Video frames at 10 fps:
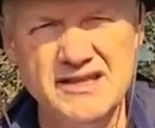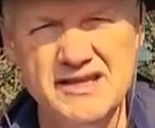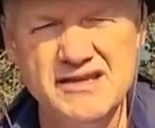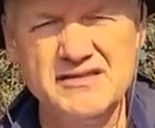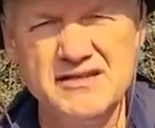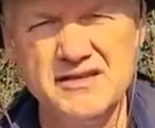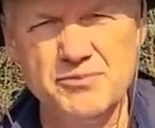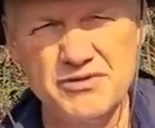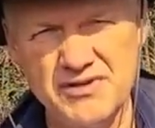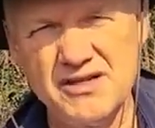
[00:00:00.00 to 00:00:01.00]
there is a
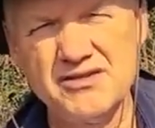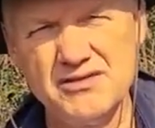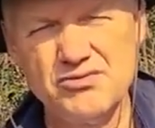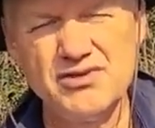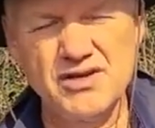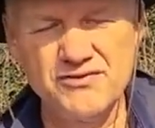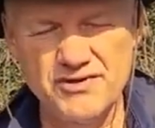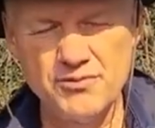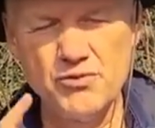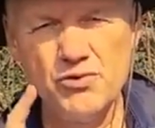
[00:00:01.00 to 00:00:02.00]
potential to have
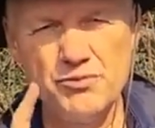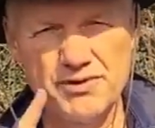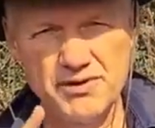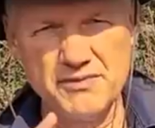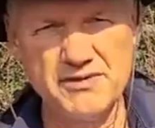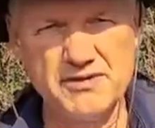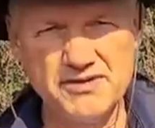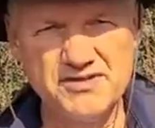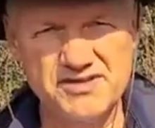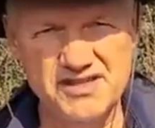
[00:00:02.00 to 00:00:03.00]
one more pyramid, the
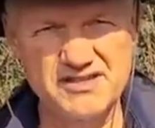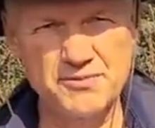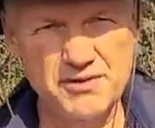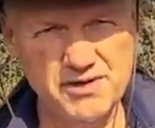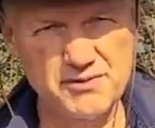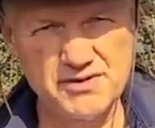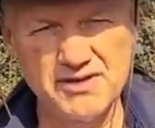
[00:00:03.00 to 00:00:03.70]
6th pyramid.